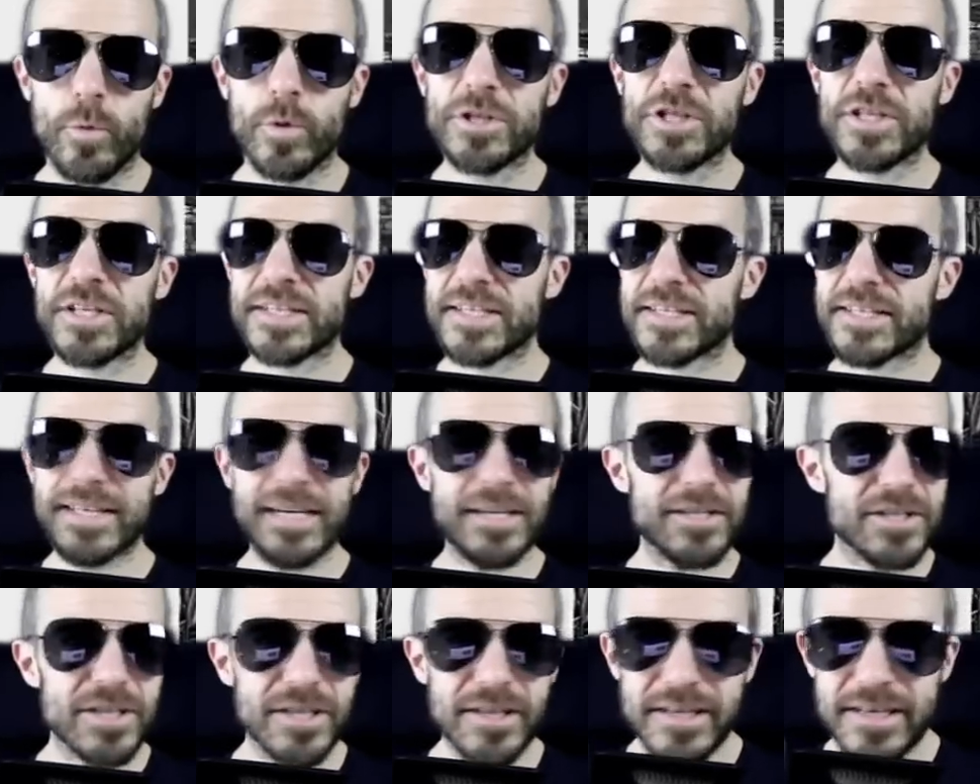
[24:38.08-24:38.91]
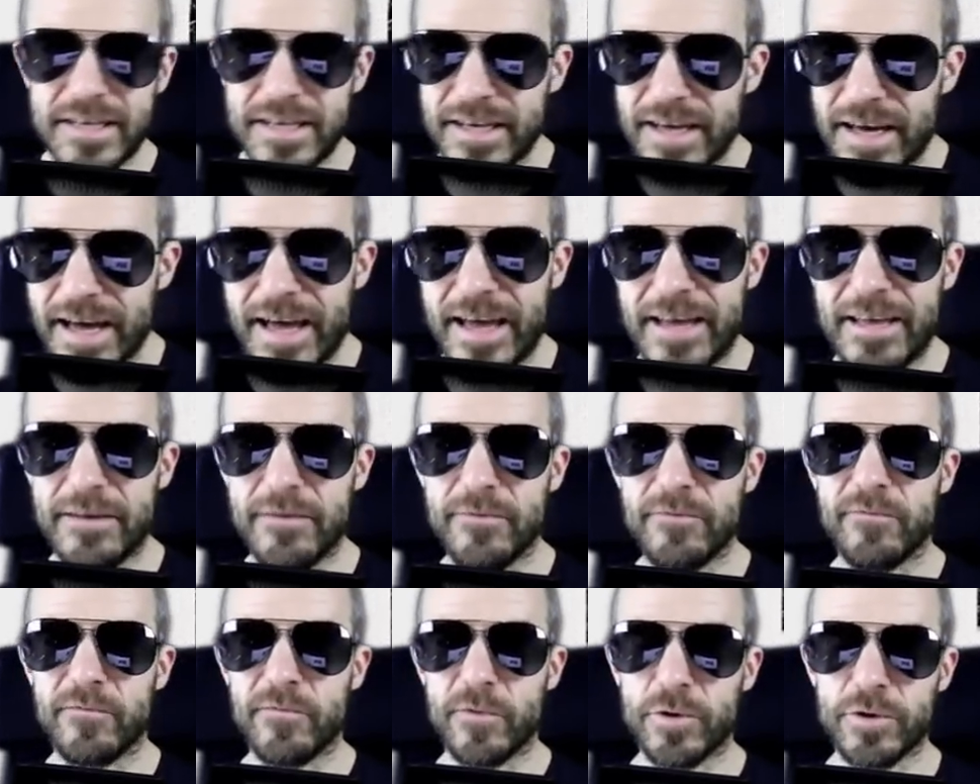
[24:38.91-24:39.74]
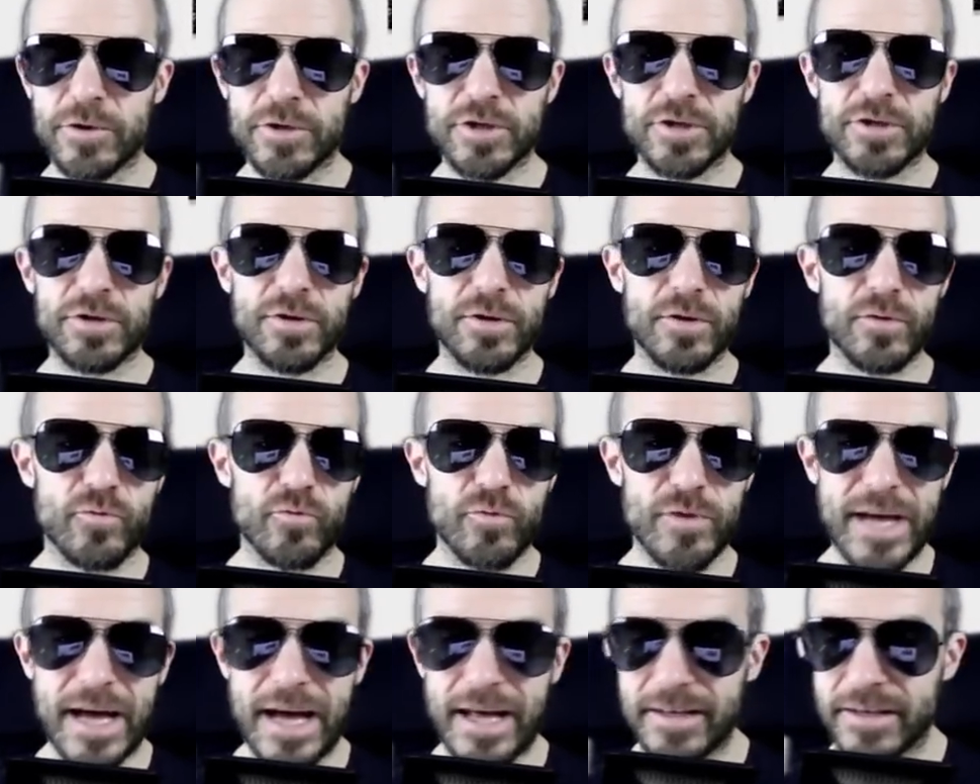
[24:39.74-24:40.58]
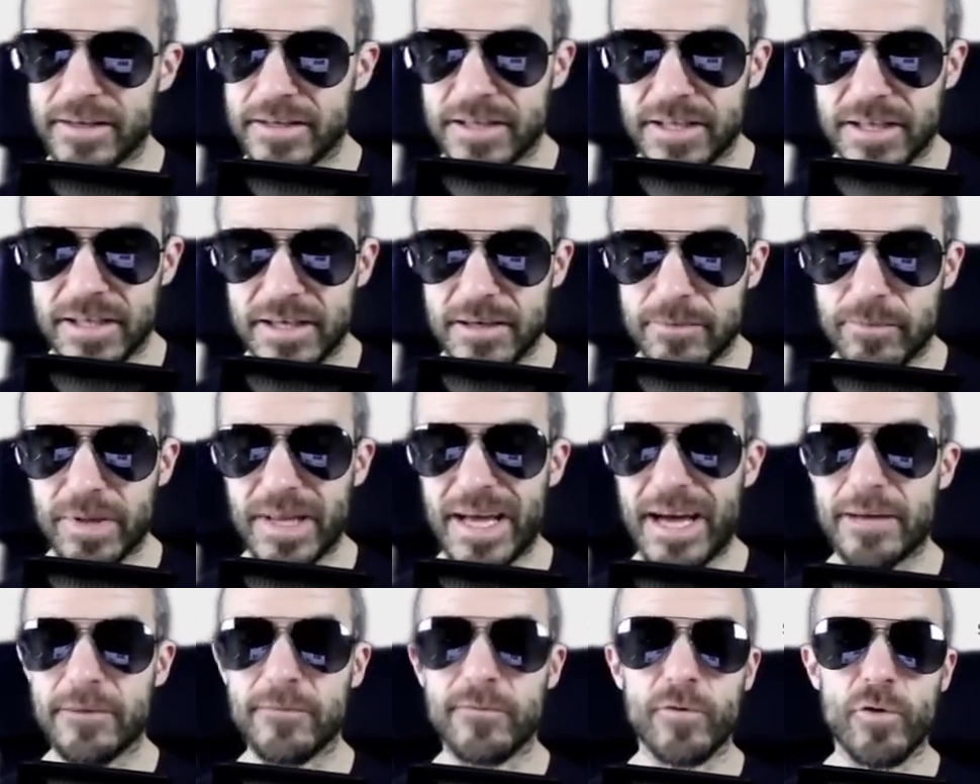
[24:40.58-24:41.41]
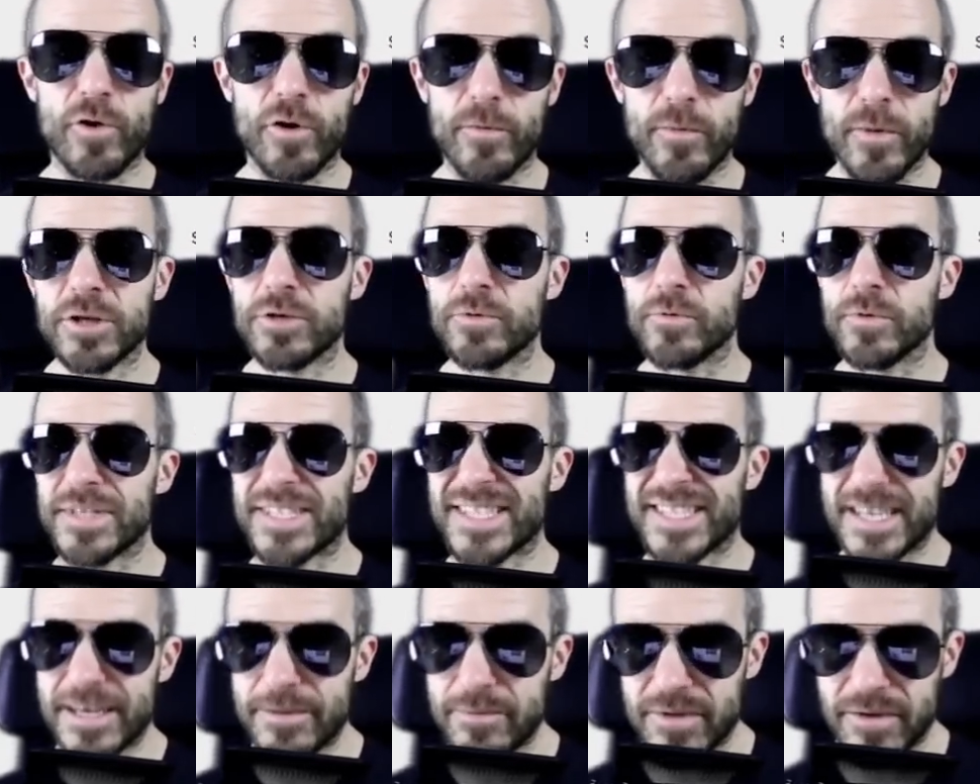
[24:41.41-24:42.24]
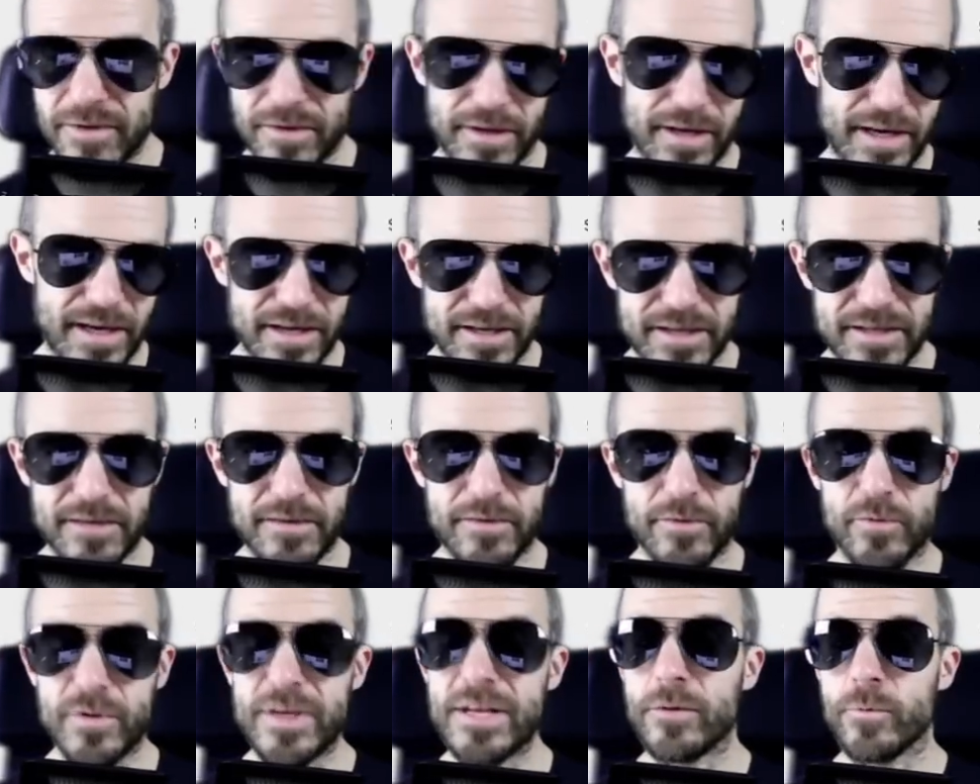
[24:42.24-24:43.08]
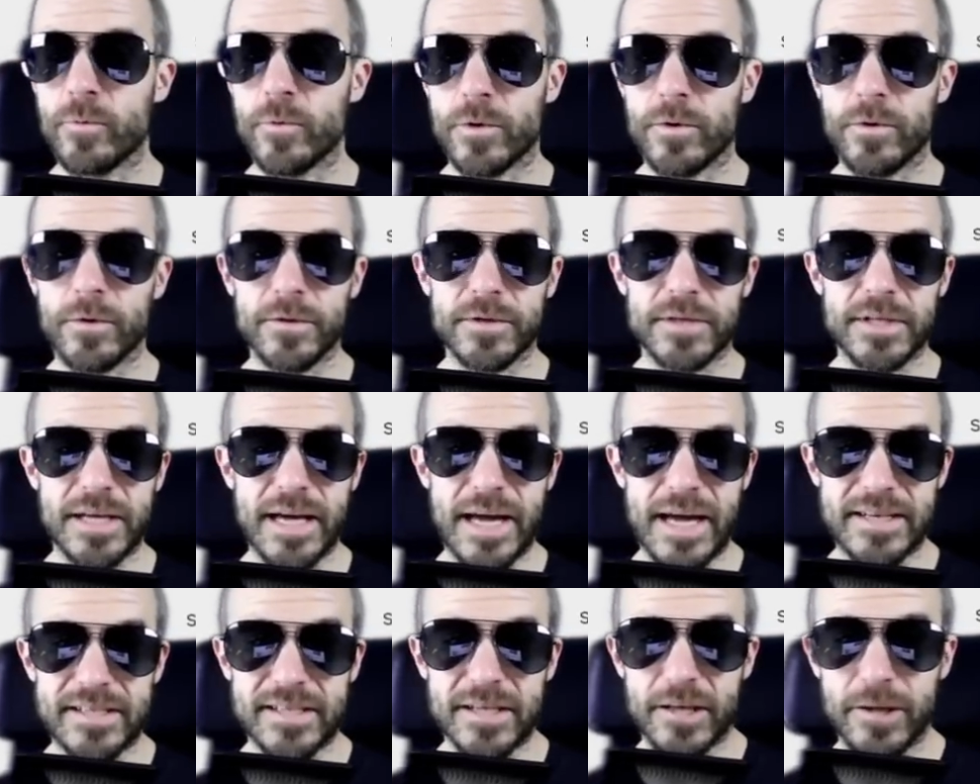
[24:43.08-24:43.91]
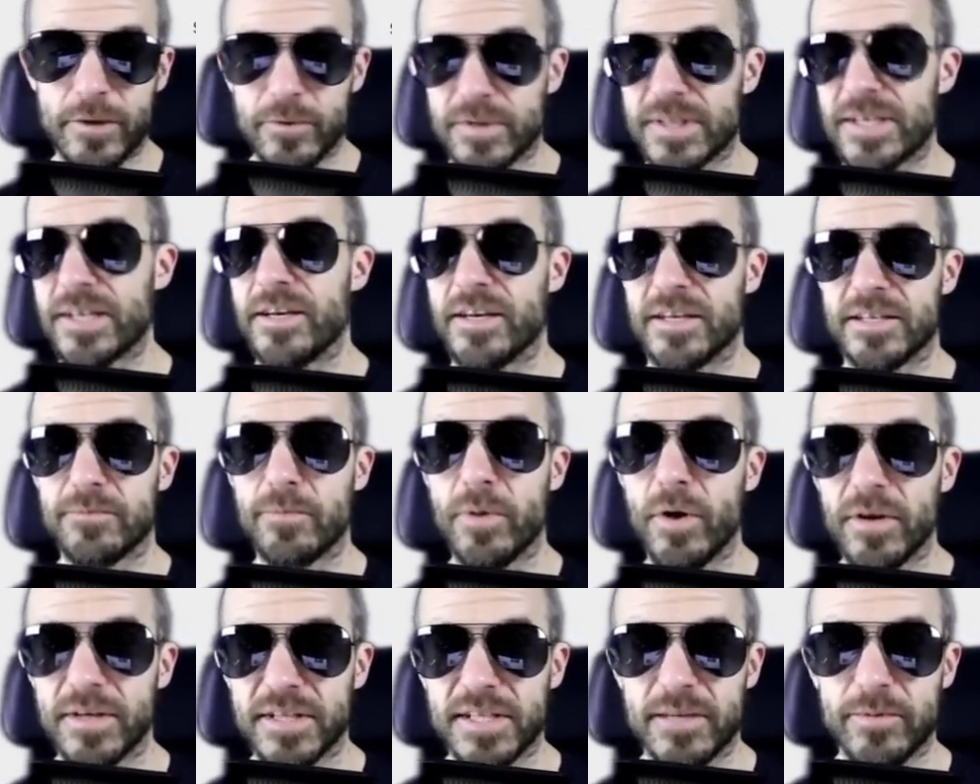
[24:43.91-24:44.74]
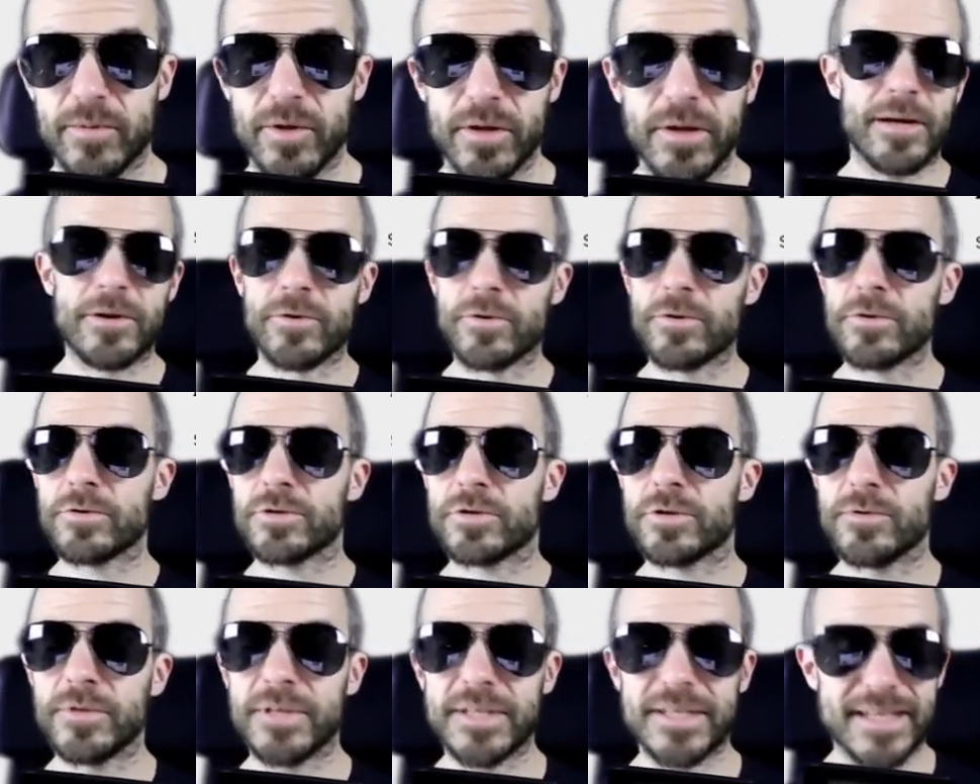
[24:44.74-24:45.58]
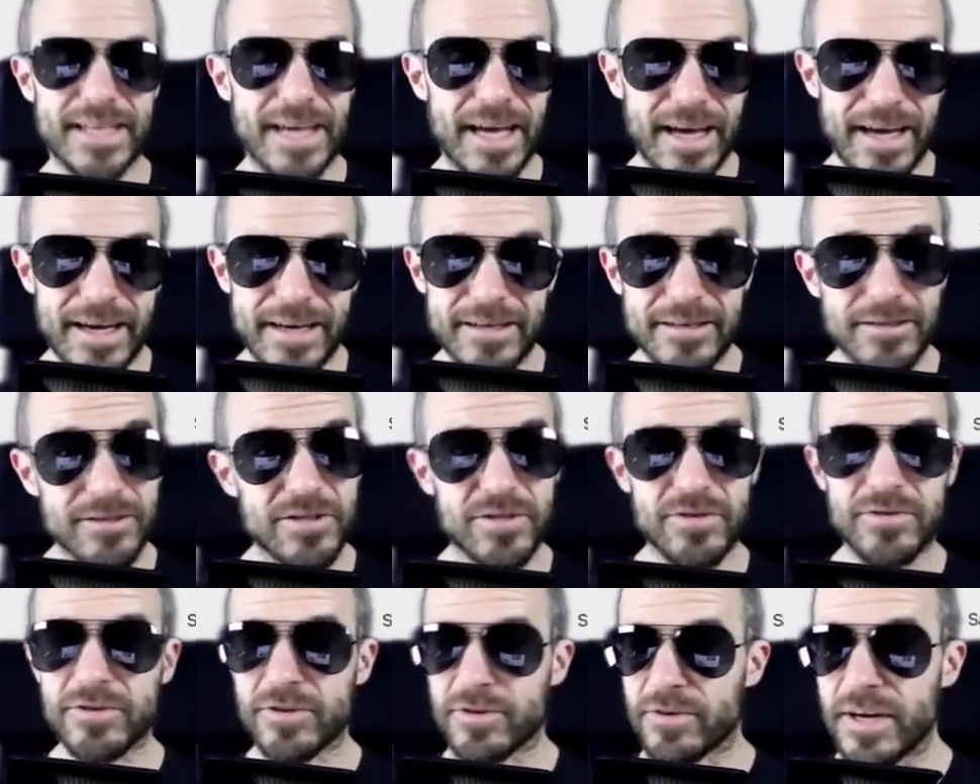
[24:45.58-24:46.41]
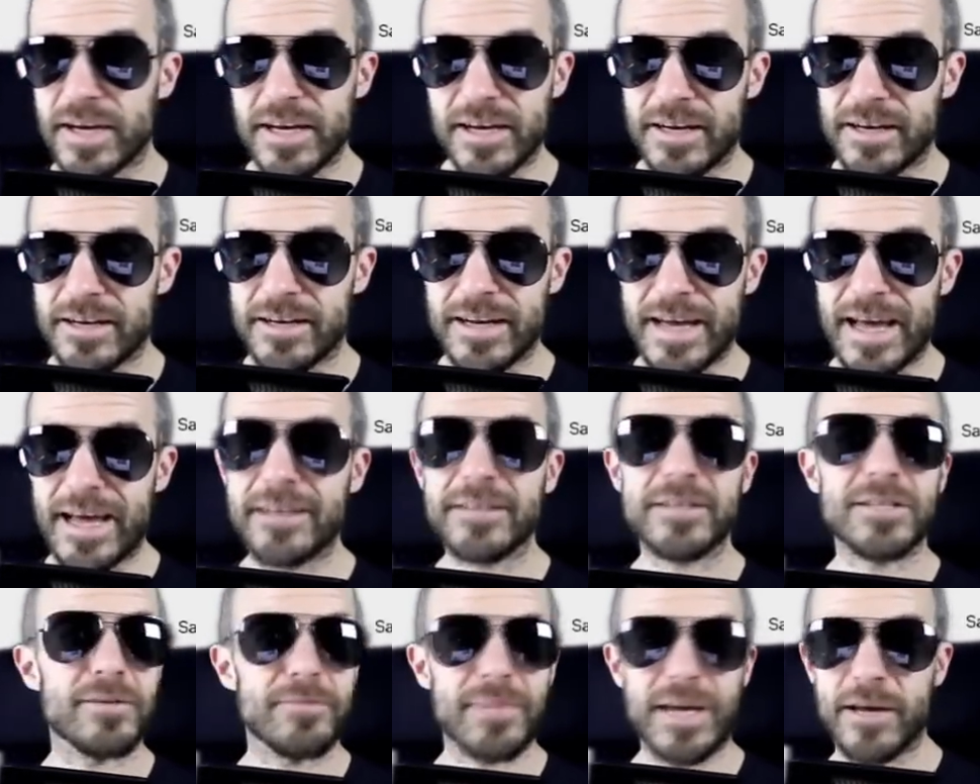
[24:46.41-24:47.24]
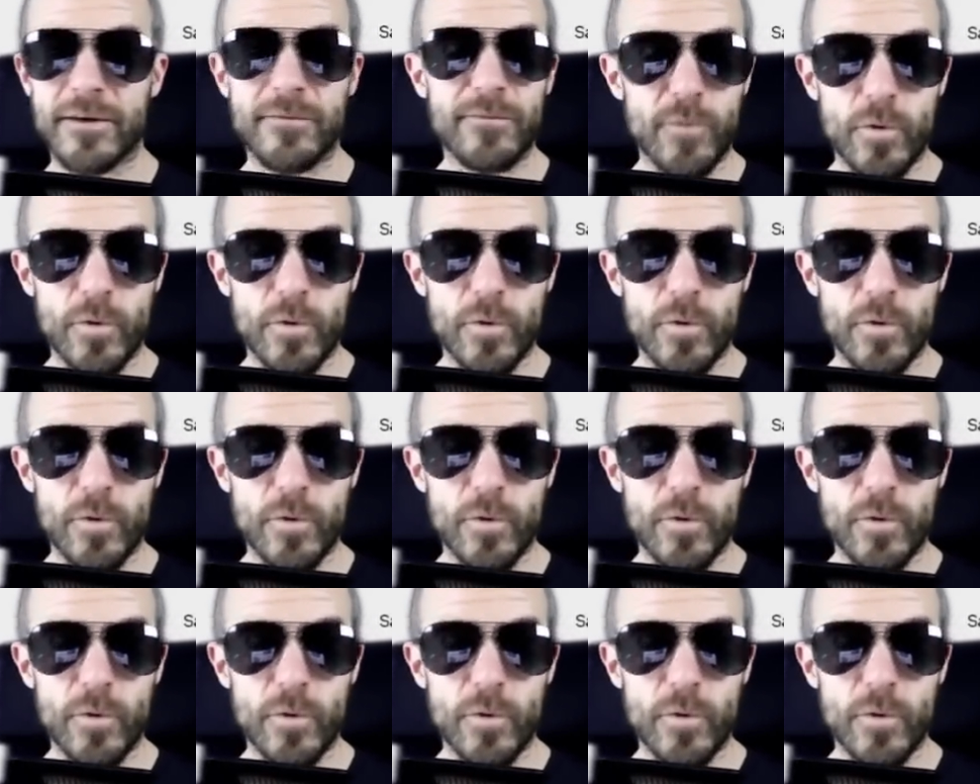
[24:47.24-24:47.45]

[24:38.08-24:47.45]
which is essentially a virtual reality platform to simulate the real world as closely as possible in order to design, to train, and to make